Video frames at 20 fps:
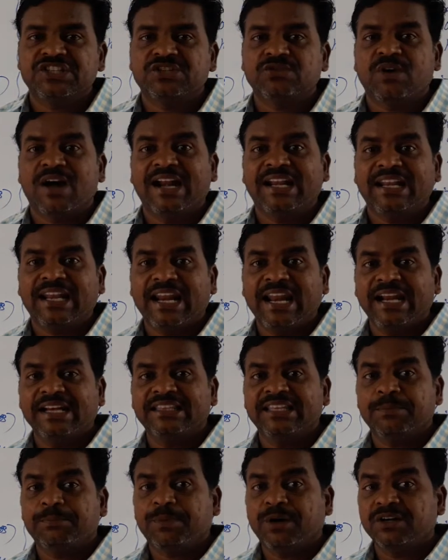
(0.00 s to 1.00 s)
to
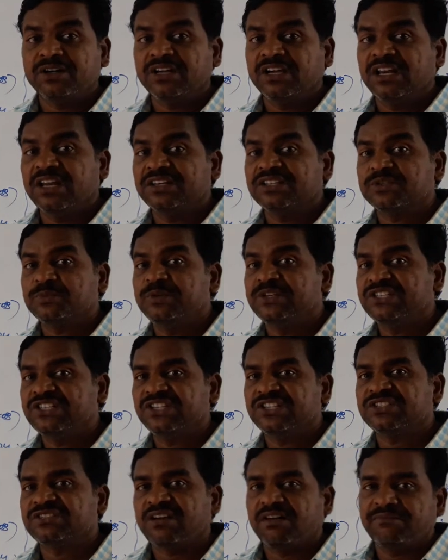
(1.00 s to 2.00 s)
attract a particular
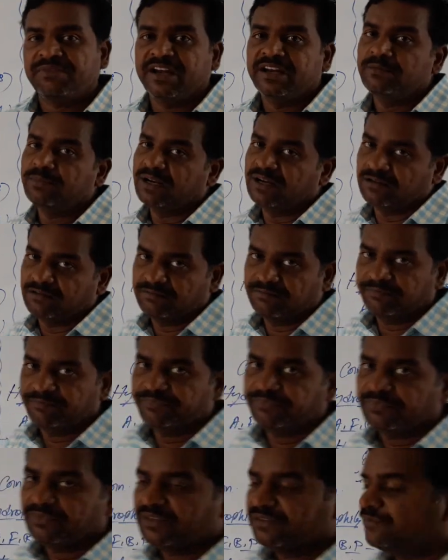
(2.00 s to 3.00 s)
species of animal.
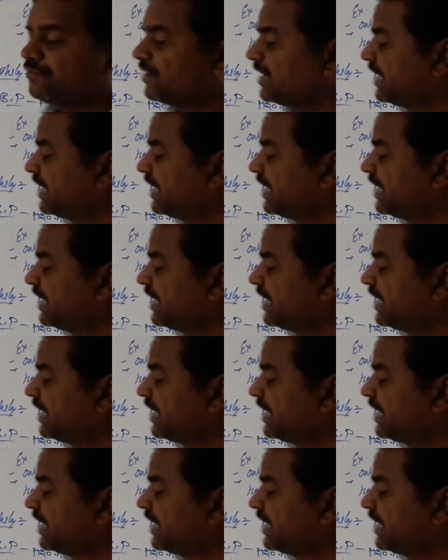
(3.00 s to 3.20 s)
For